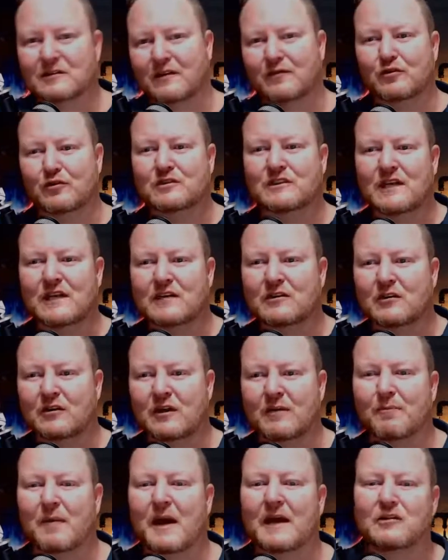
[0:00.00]
So if you see it on
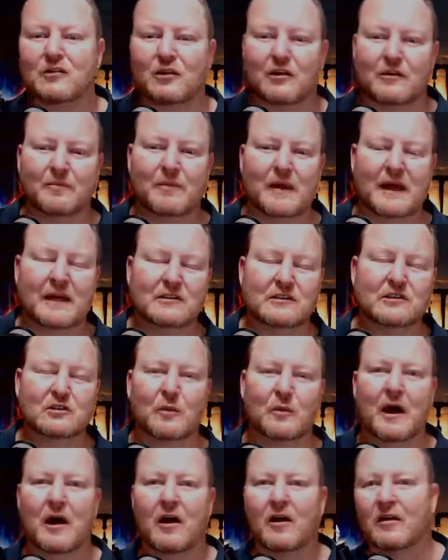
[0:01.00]
the Patreon page as
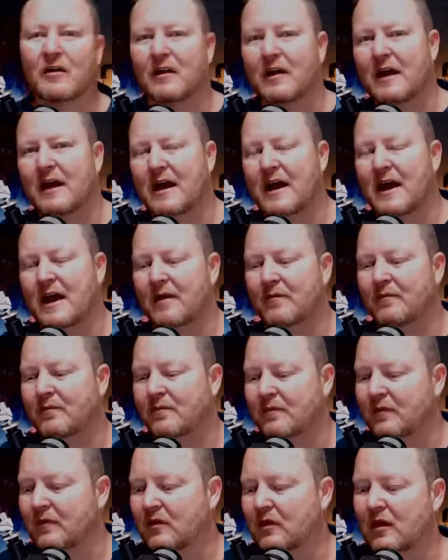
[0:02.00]
well,
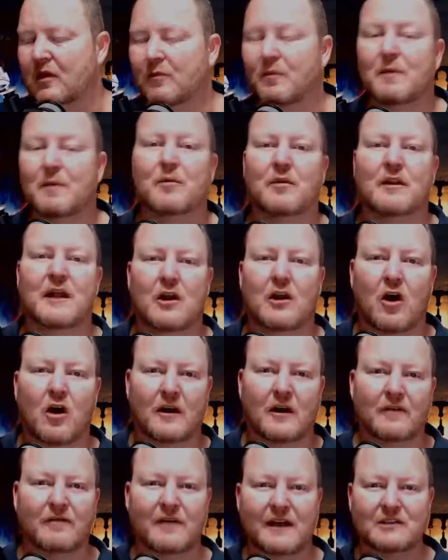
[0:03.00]
um, you know people that are
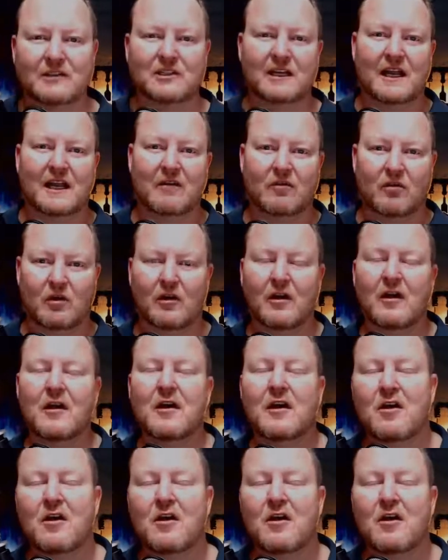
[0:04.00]
on Avenger level